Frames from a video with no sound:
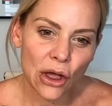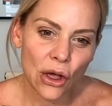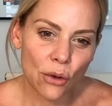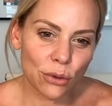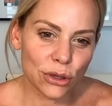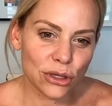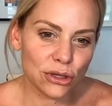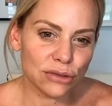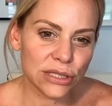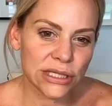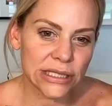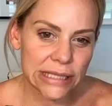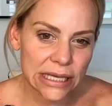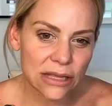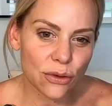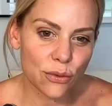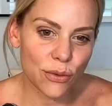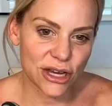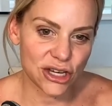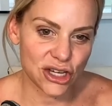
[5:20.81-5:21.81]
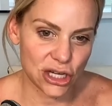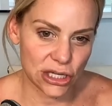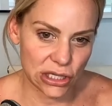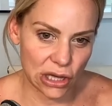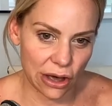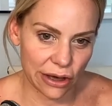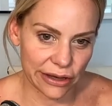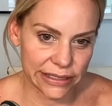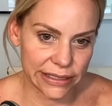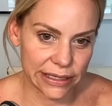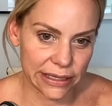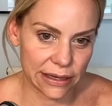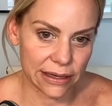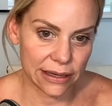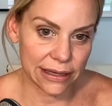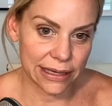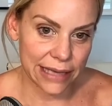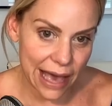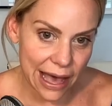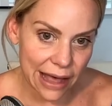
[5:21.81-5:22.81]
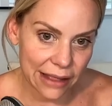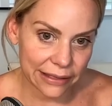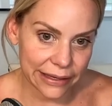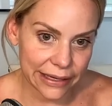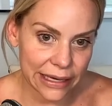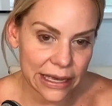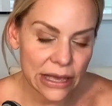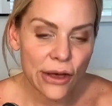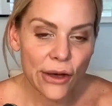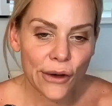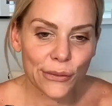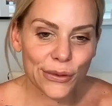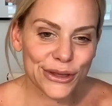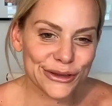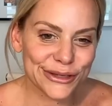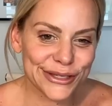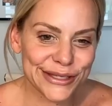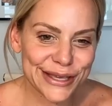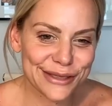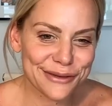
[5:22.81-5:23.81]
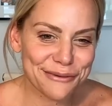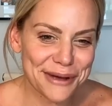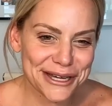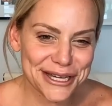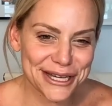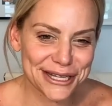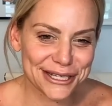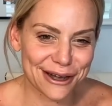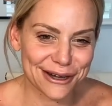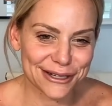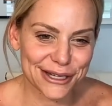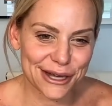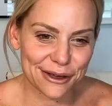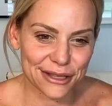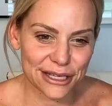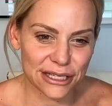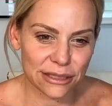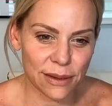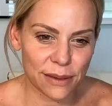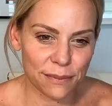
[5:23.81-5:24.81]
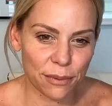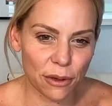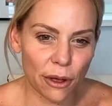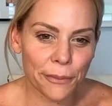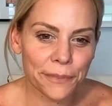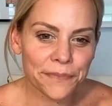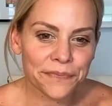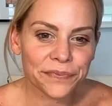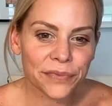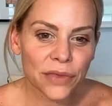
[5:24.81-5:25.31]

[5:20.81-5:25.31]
When you see the way she talked to Kelly, when you see the way she talked to all these people,